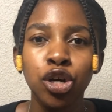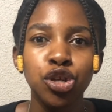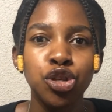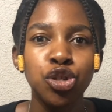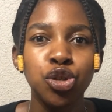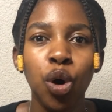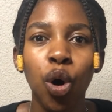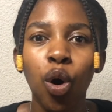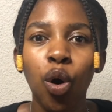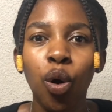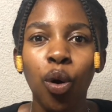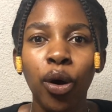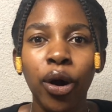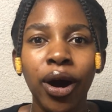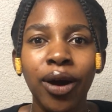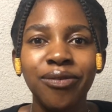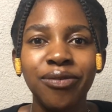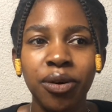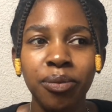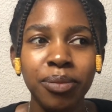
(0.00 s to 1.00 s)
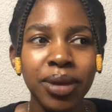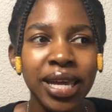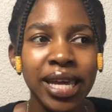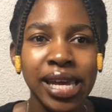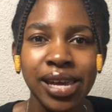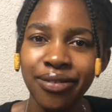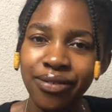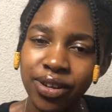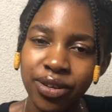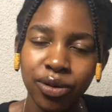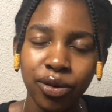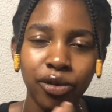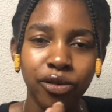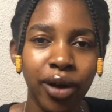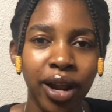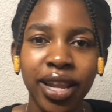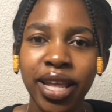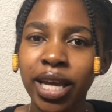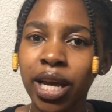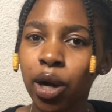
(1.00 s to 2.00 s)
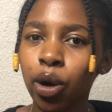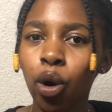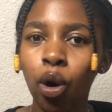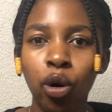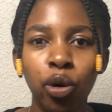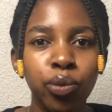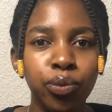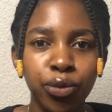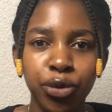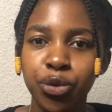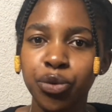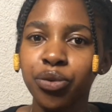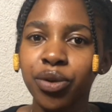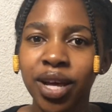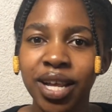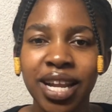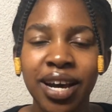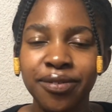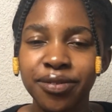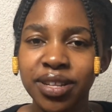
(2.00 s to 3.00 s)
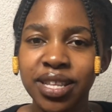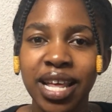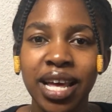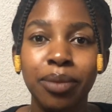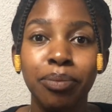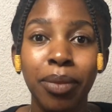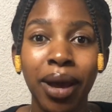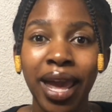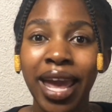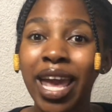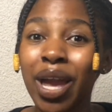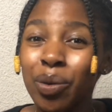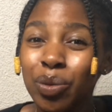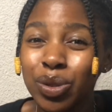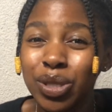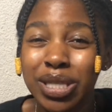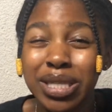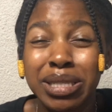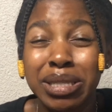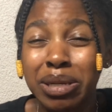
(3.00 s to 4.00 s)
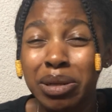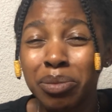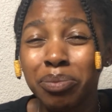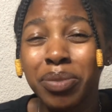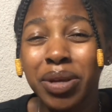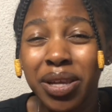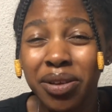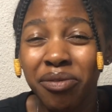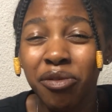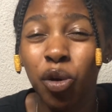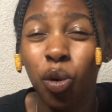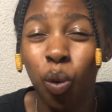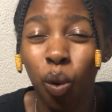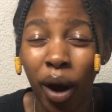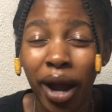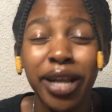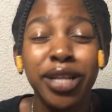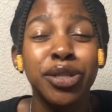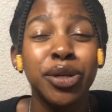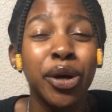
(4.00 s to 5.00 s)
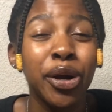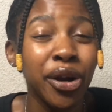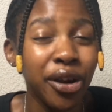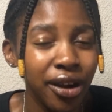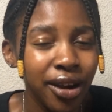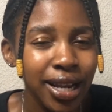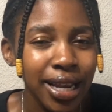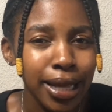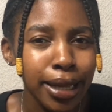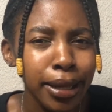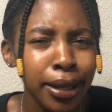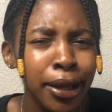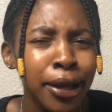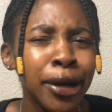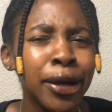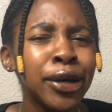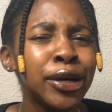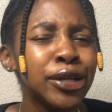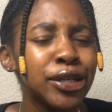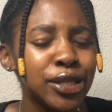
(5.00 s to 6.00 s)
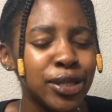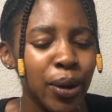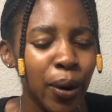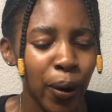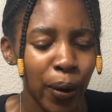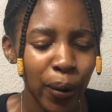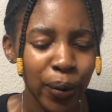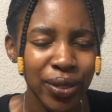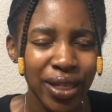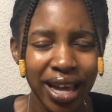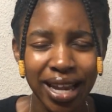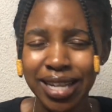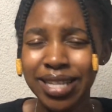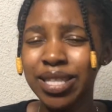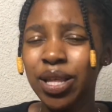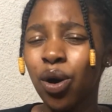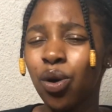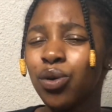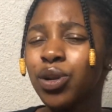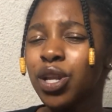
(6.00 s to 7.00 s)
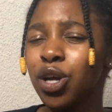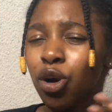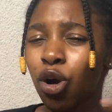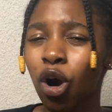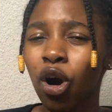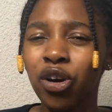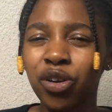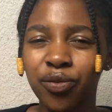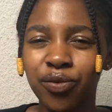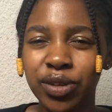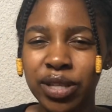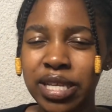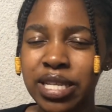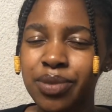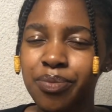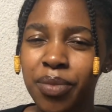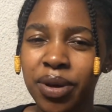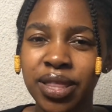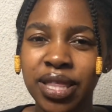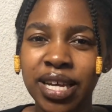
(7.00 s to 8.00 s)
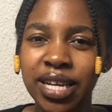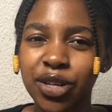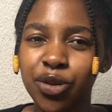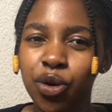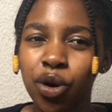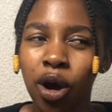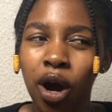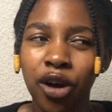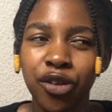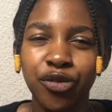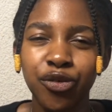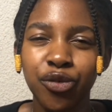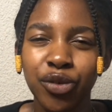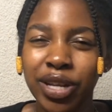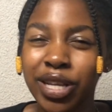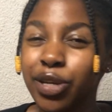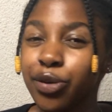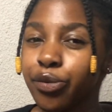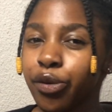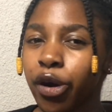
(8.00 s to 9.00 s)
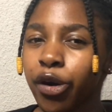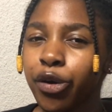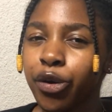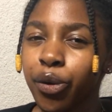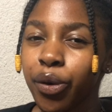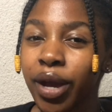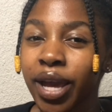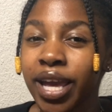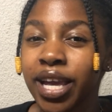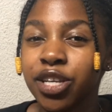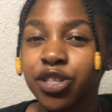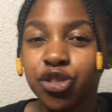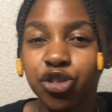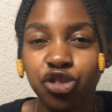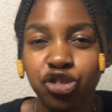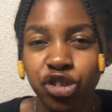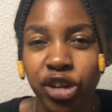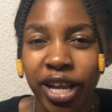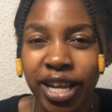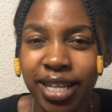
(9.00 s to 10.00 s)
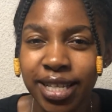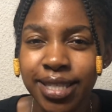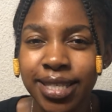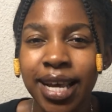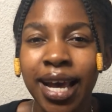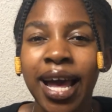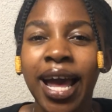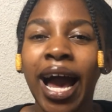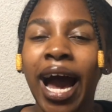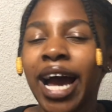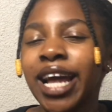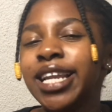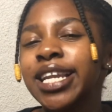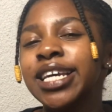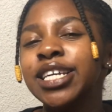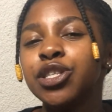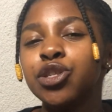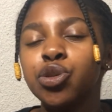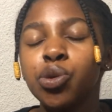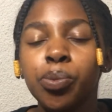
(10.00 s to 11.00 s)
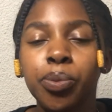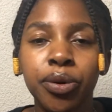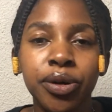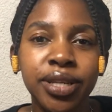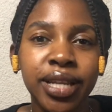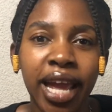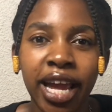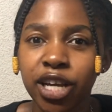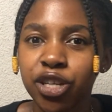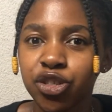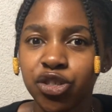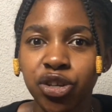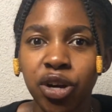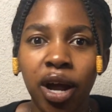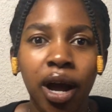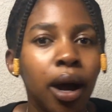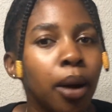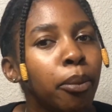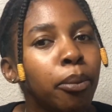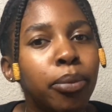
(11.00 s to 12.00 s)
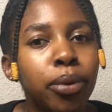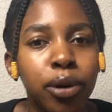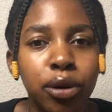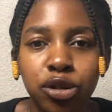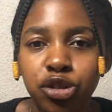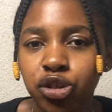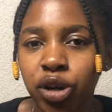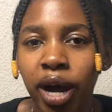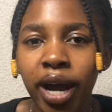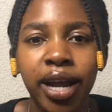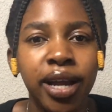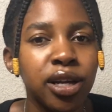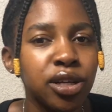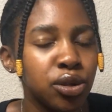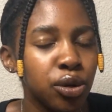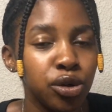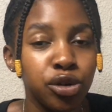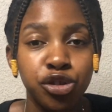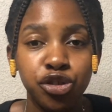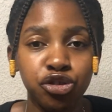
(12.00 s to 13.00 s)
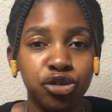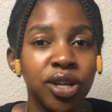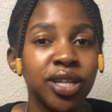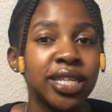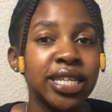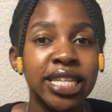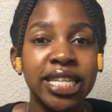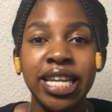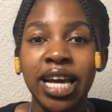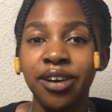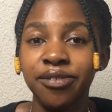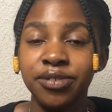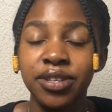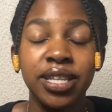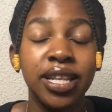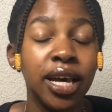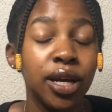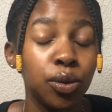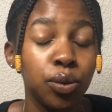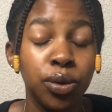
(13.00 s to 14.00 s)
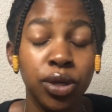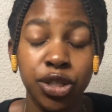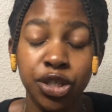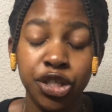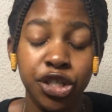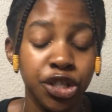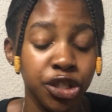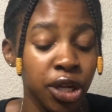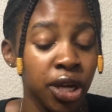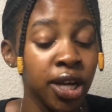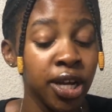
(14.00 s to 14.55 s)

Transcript: So for me, even running a comb through that after that, my hair would still be quite curly. So that is the only con for this method. You can't really rock your hair straight unless you put extra blow dryers or you straighten it after that, which